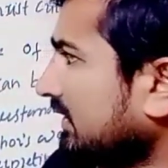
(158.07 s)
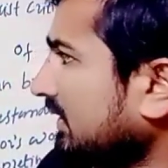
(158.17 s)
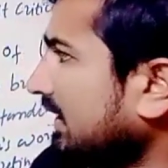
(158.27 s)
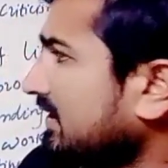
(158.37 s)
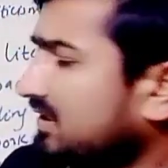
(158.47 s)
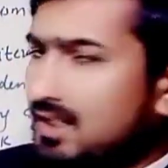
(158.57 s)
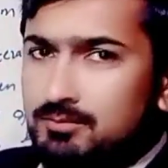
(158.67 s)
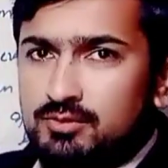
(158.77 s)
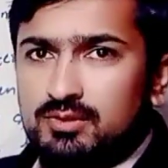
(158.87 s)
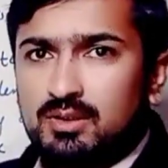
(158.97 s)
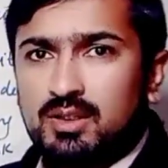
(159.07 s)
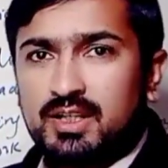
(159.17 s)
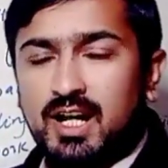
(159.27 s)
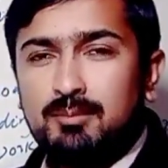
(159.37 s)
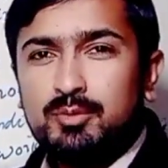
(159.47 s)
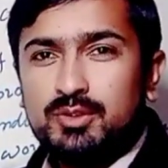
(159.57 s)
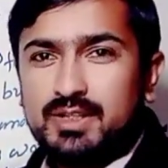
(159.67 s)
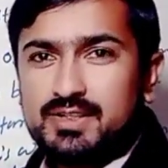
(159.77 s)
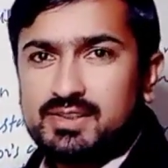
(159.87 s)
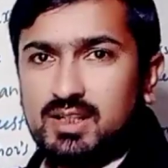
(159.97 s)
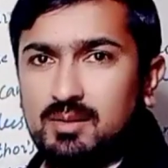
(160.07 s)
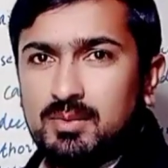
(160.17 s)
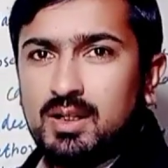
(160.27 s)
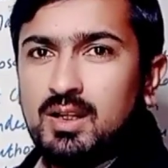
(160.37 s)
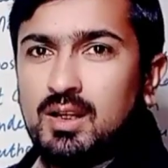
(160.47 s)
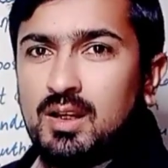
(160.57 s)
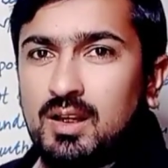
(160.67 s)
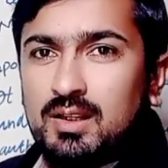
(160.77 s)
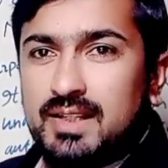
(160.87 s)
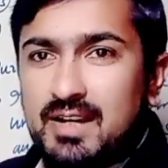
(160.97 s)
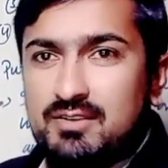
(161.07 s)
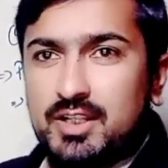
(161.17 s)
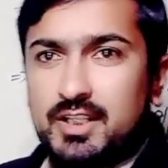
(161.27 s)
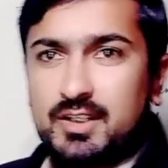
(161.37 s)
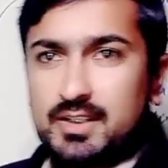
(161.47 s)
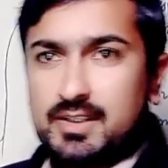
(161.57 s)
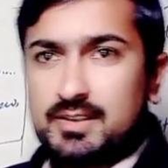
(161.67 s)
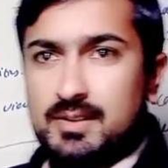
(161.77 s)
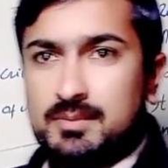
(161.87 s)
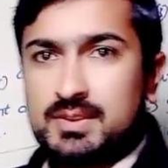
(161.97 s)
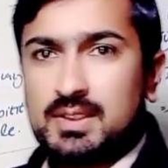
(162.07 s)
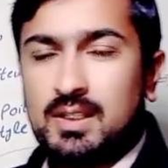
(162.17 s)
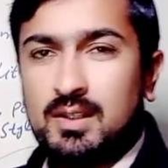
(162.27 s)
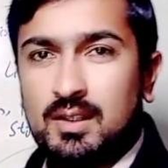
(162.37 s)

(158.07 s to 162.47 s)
So let's come to the components of literary criticisms.